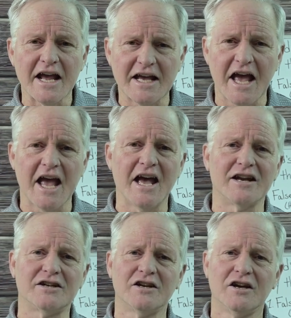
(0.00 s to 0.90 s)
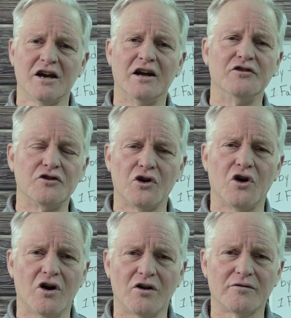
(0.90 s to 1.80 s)
can't
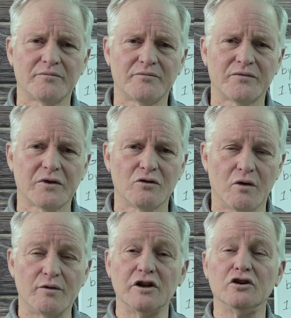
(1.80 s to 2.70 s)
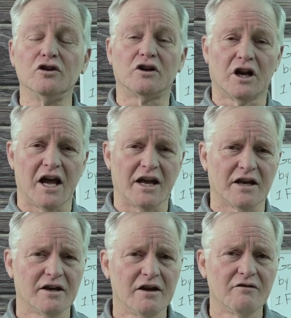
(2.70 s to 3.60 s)
unthaw. What would it look like
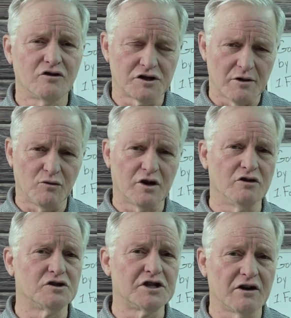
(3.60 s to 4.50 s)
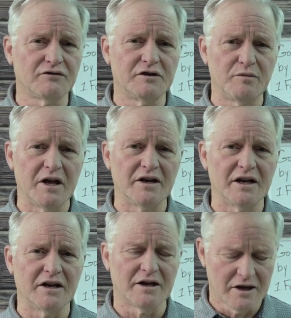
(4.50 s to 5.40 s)
for someone who's
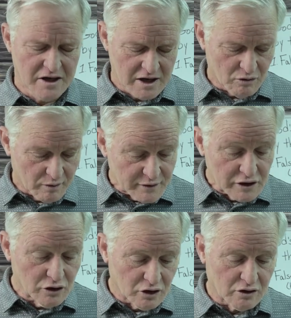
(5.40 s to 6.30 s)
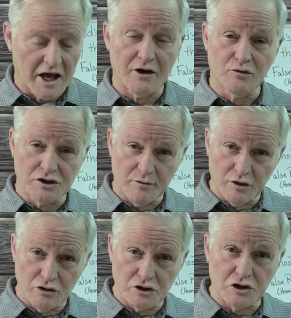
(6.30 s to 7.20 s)
self-dependent? What would it look like with someone
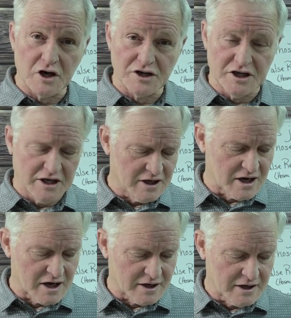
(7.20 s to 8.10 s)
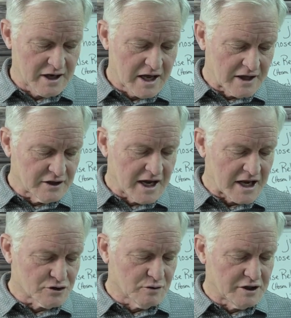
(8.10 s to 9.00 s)
who's trusting God? And the
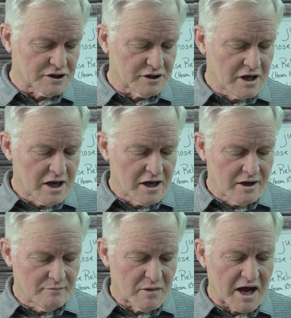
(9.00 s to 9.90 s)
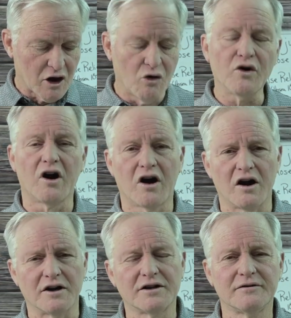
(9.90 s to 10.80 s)
last one is my own
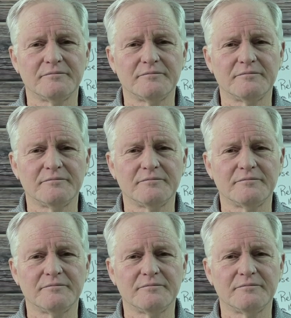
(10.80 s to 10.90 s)
heart.